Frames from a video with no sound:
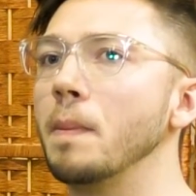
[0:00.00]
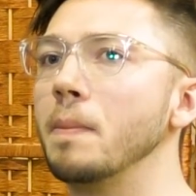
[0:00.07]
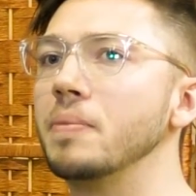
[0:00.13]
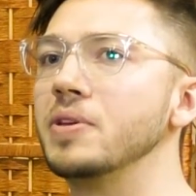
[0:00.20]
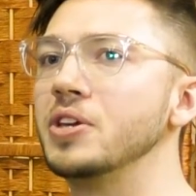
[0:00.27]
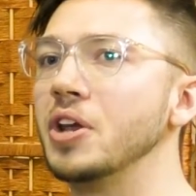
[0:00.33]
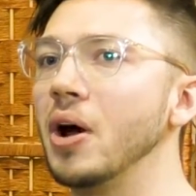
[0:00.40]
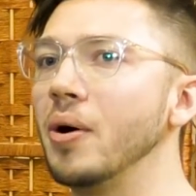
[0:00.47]

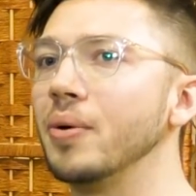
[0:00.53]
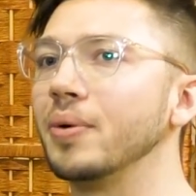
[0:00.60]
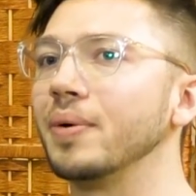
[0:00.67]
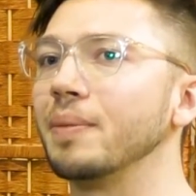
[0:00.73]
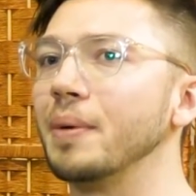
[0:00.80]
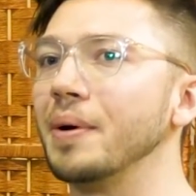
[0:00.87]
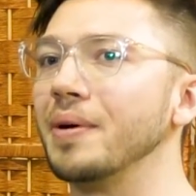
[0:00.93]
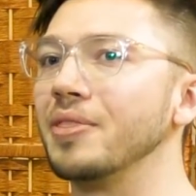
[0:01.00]

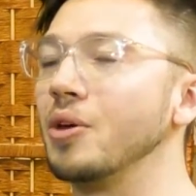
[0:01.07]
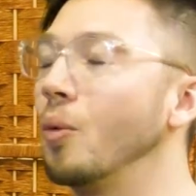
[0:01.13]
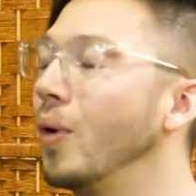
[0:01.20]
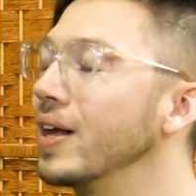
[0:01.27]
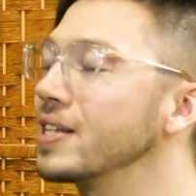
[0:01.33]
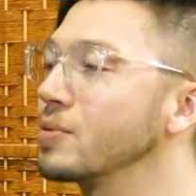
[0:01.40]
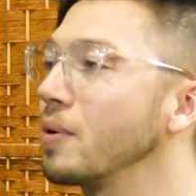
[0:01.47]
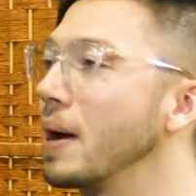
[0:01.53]
The
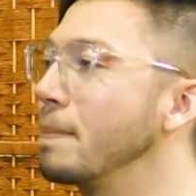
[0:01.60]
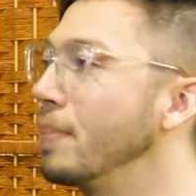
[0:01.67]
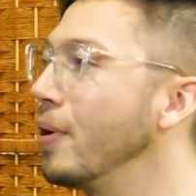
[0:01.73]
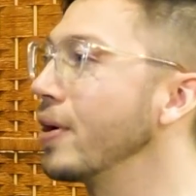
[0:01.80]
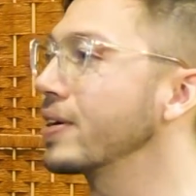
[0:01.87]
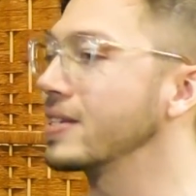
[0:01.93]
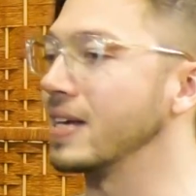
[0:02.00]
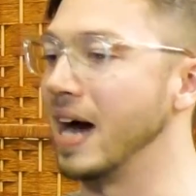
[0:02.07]
ones where I
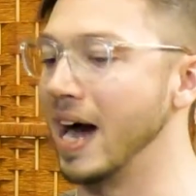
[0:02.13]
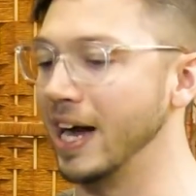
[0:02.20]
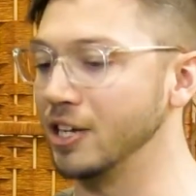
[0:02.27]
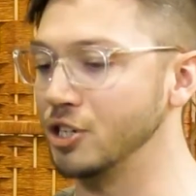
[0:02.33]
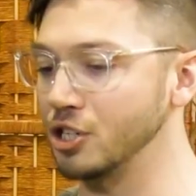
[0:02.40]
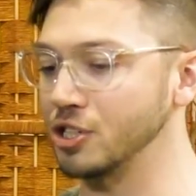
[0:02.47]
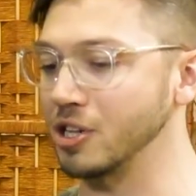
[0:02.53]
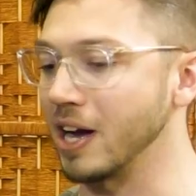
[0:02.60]
booked, I
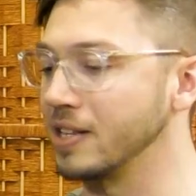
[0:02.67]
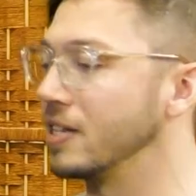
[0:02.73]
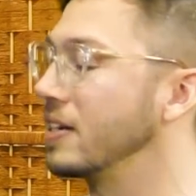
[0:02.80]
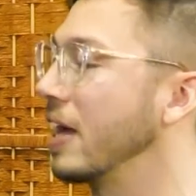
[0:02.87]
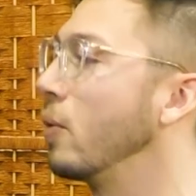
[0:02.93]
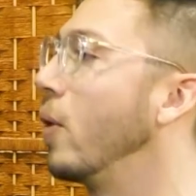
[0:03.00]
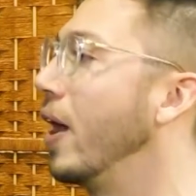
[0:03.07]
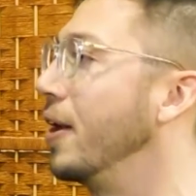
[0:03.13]
just got to day
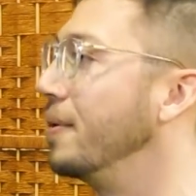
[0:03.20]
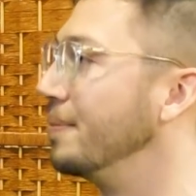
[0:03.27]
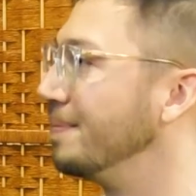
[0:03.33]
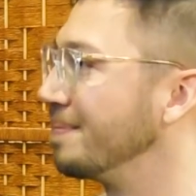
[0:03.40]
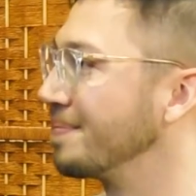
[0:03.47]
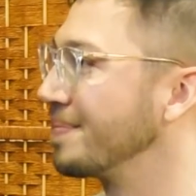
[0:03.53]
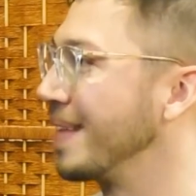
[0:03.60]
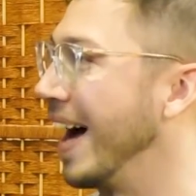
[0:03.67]
one.
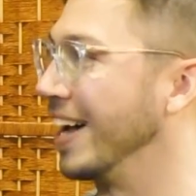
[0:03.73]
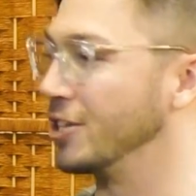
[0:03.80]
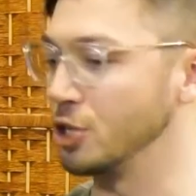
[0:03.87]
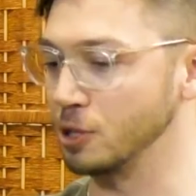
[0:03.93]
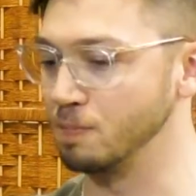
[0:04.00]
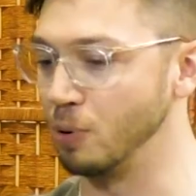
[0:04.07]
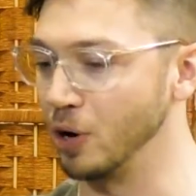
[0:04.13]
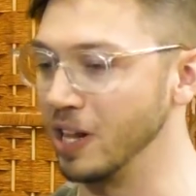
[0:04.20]
I
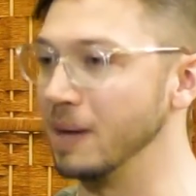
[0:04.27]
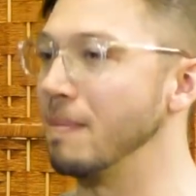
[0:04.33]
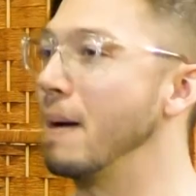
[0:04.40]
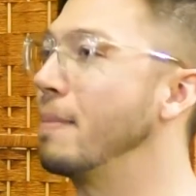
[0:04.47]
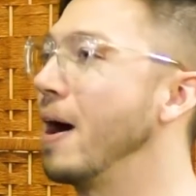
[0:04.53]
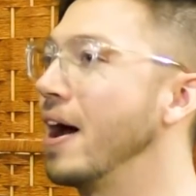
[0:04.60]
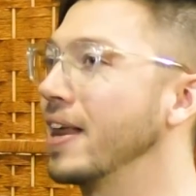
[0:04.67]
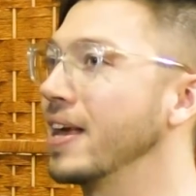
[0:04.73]
just put it in my
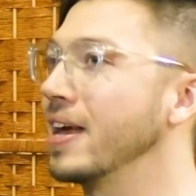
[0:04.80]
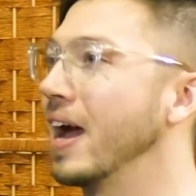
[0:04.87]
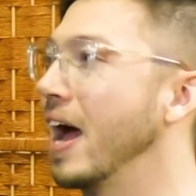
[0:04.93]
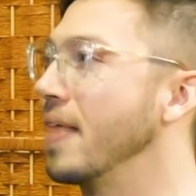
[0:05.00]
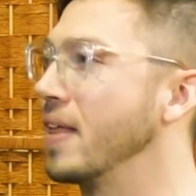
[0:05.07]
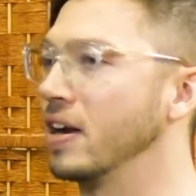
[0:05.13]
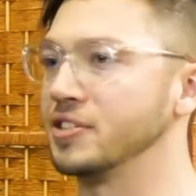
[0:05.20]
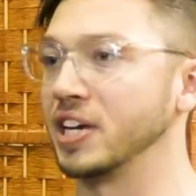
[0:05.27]
body, and
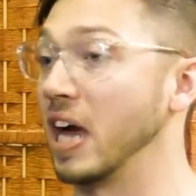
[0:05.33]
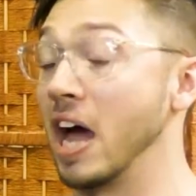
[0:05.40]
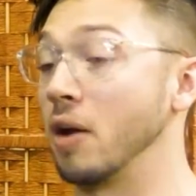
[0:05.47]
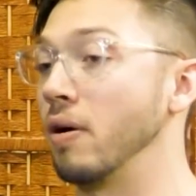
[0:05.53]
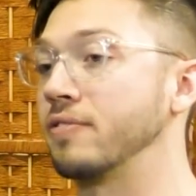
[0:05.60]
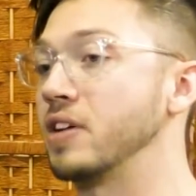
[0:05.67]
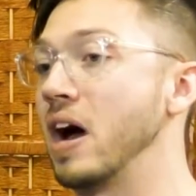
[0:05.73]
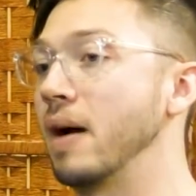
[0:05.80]
then I was like, I don't
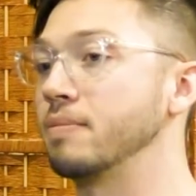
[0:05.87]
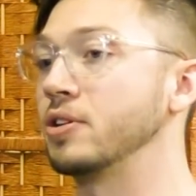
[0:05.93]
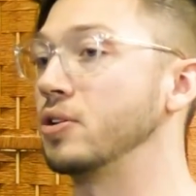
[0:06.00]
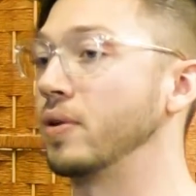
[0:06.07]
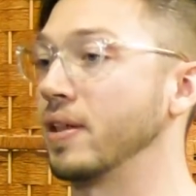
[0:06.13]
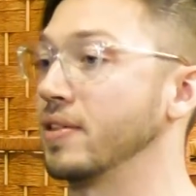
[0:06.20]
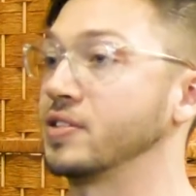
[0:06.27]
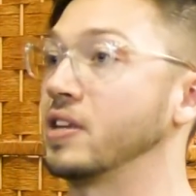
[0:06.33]
have time to do
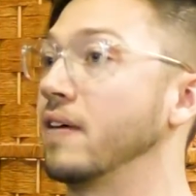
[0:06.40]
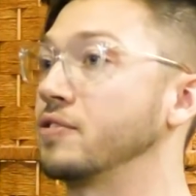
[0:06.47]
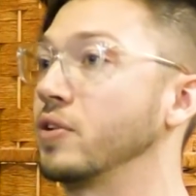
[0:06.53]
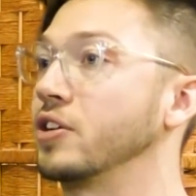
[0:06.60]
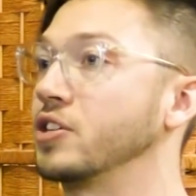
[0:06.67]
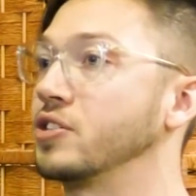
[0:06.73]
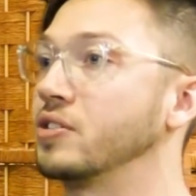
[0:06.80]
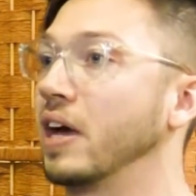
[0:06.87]
any of this stuff, so I
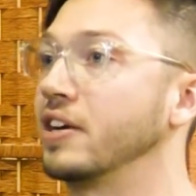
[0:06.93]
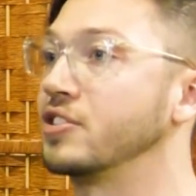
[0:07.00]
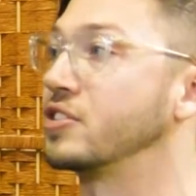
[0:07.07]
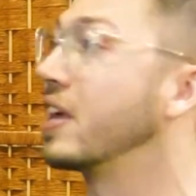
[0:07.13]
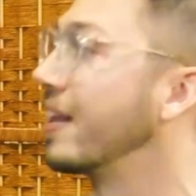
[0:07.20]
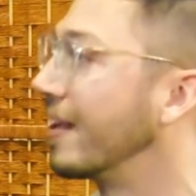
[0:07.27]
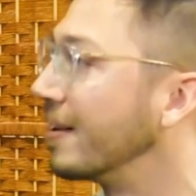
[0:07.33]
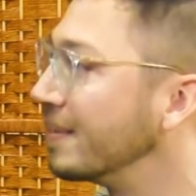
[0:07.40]
just did it.